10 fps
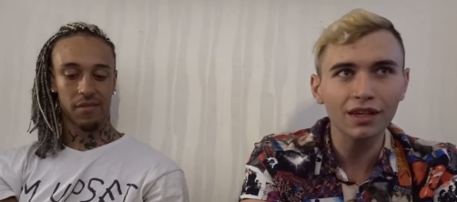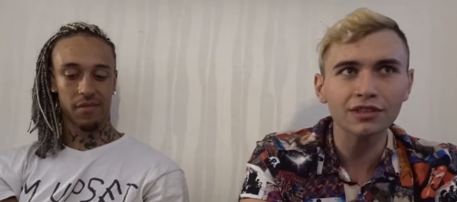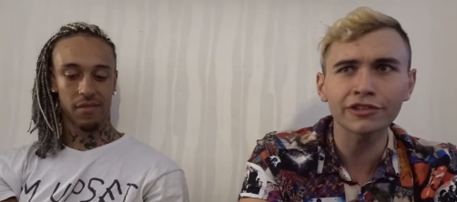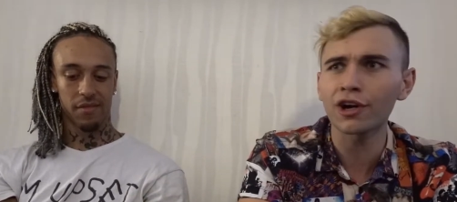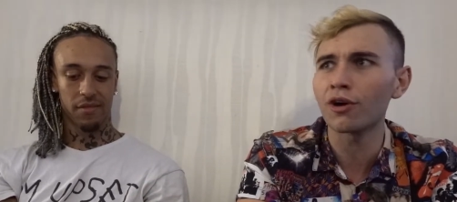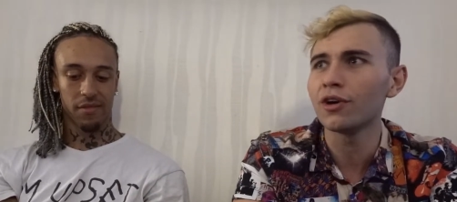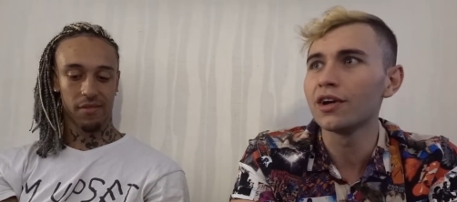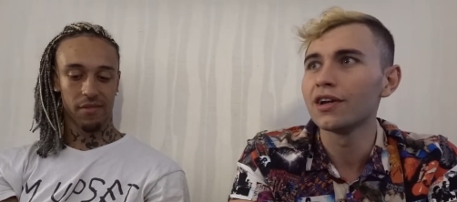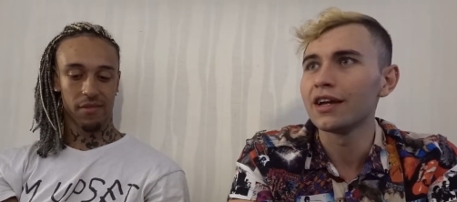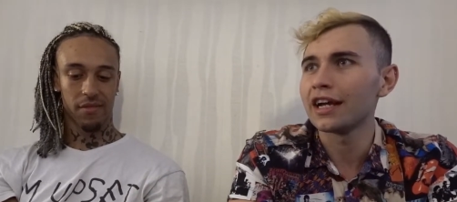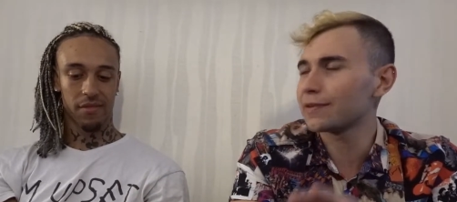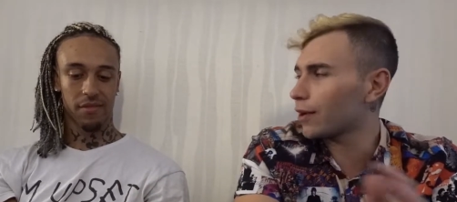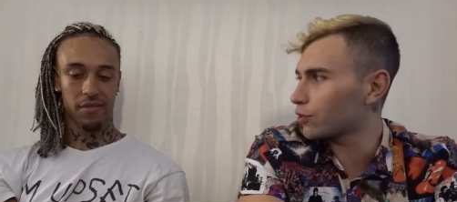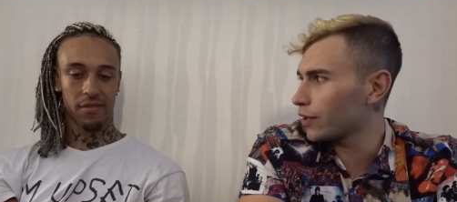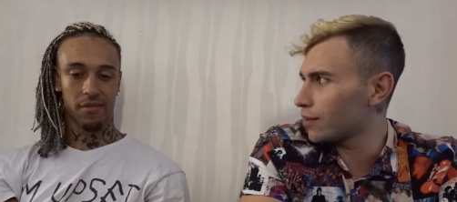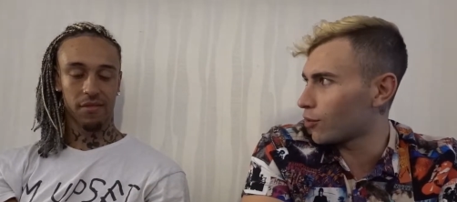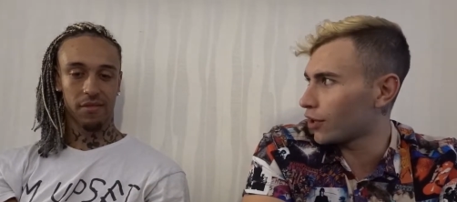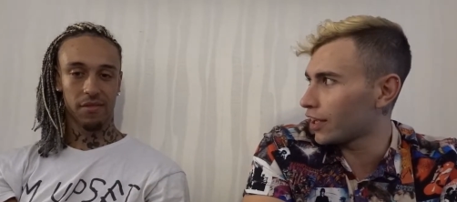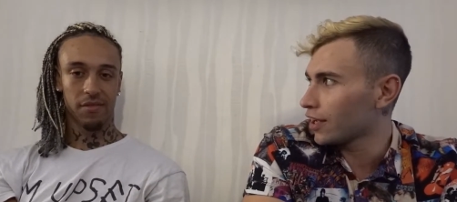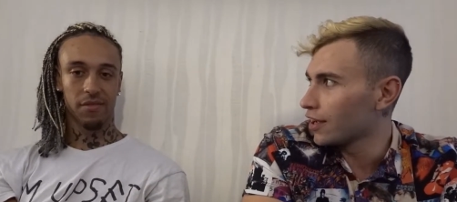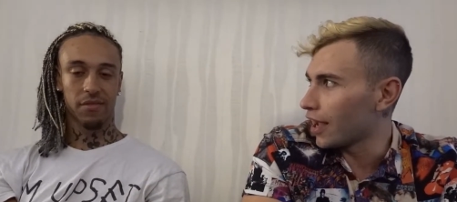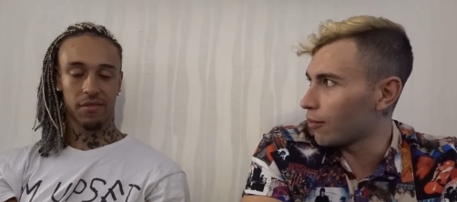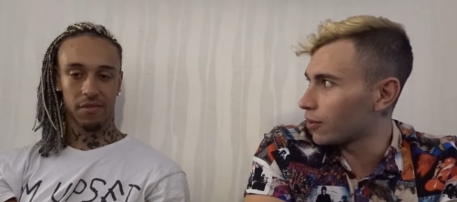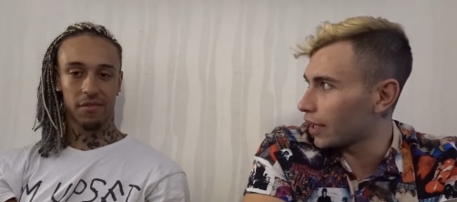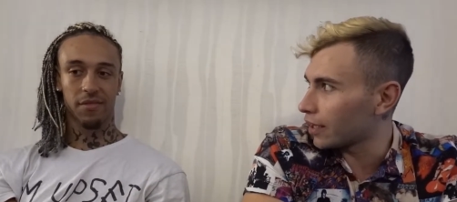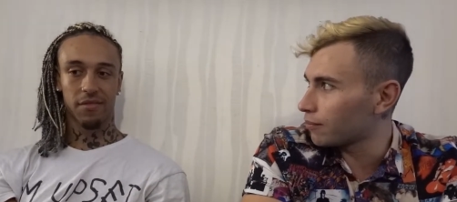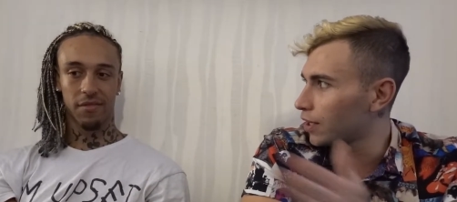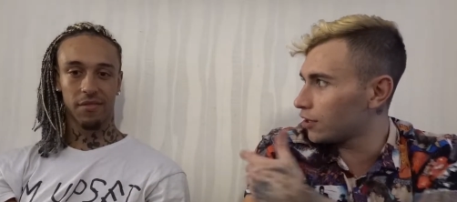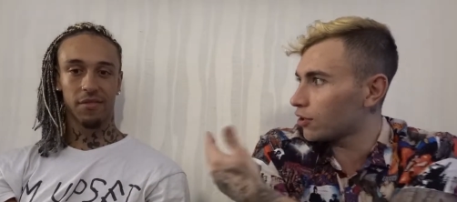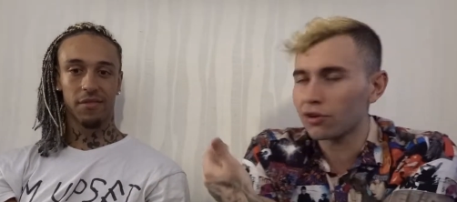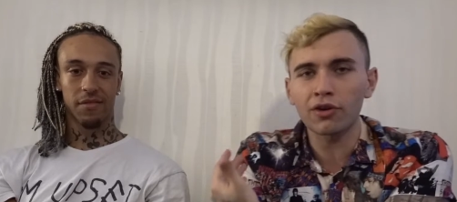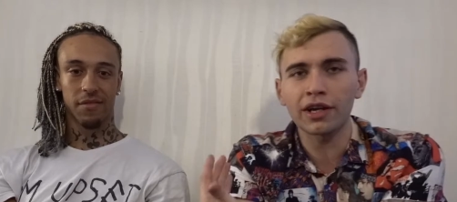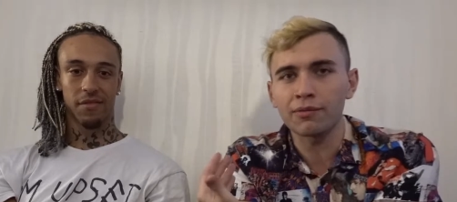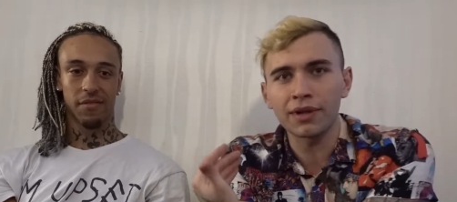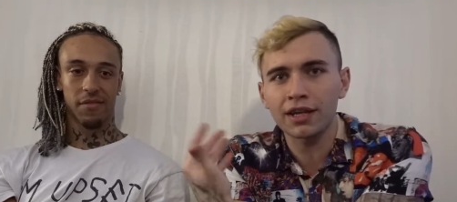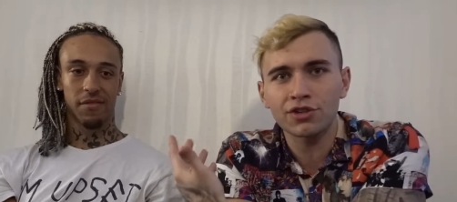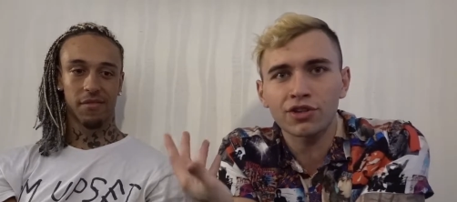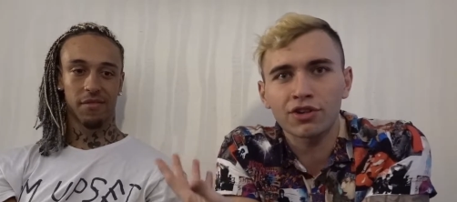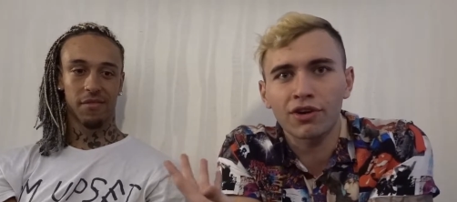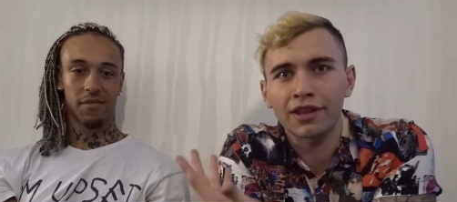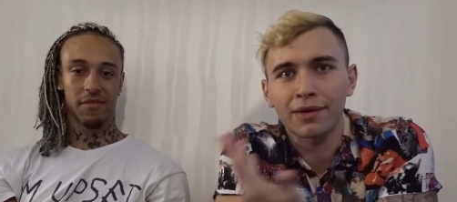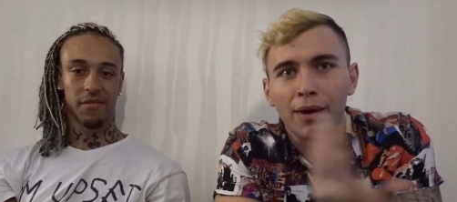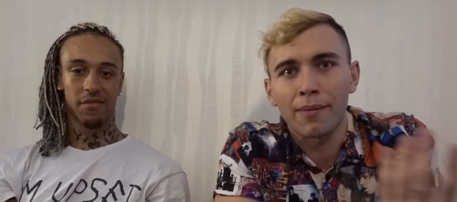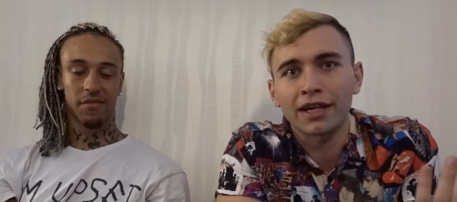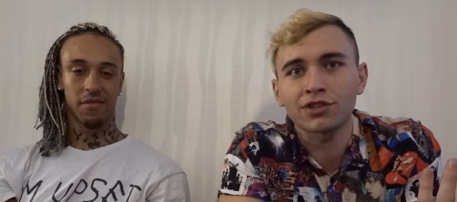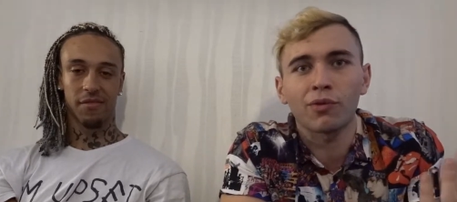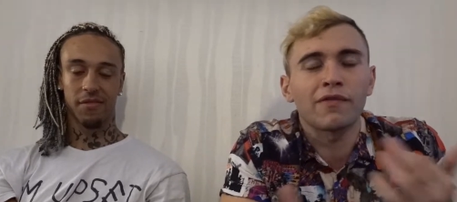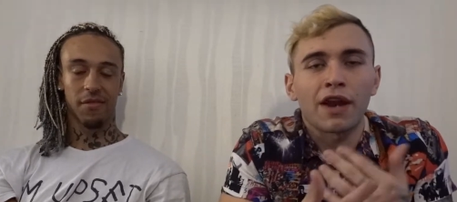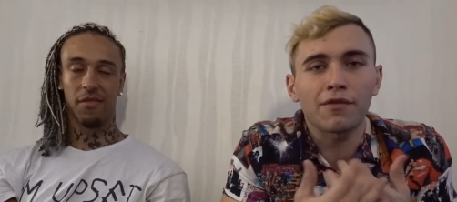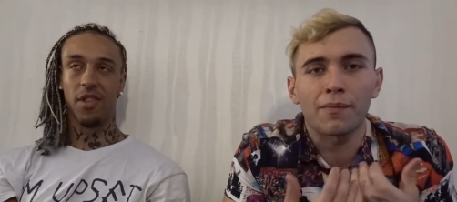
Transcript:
Speaker 1: So, it's about three in the morning, and we're like, me and you don't know, any, me and Junior don't know anything about Mexico. We've never